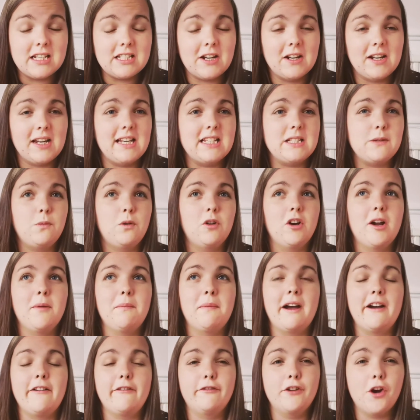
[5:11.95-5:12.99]
I don't need to worry
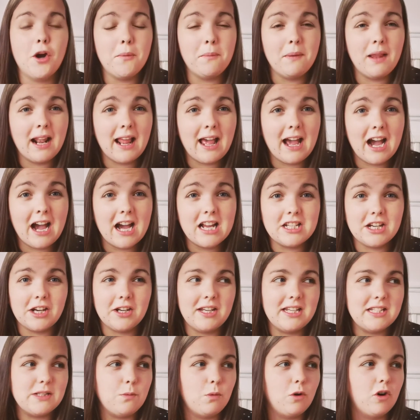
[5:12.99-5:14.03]
about formula, I
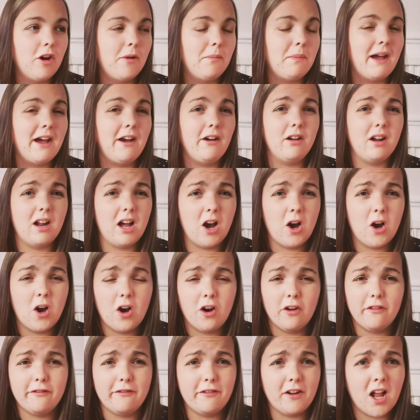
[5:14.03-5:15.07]
don't need to worry about a
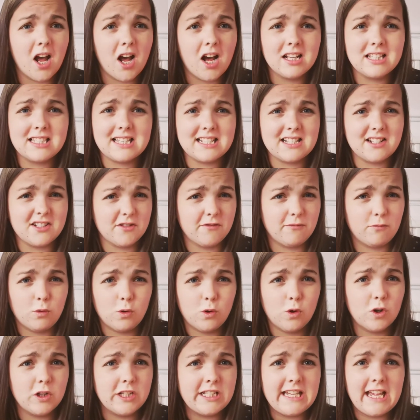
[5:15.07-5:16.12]
hot flask with
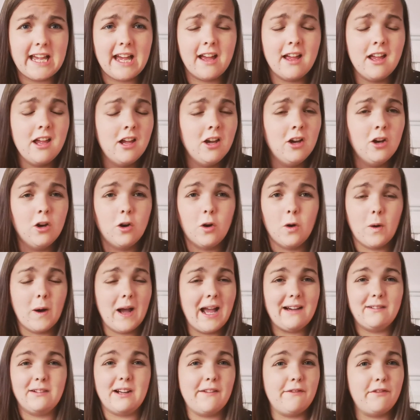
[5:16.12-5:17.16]
water or
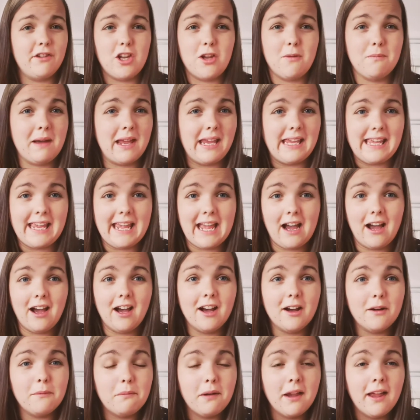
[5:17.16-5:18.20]
however you make it
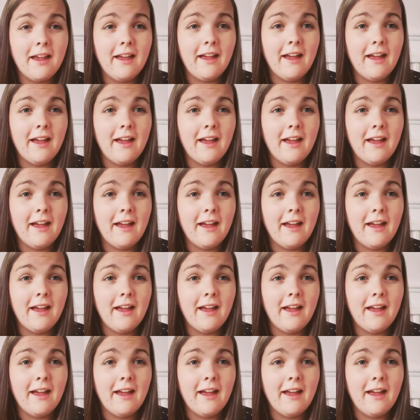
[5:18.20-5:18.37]
up.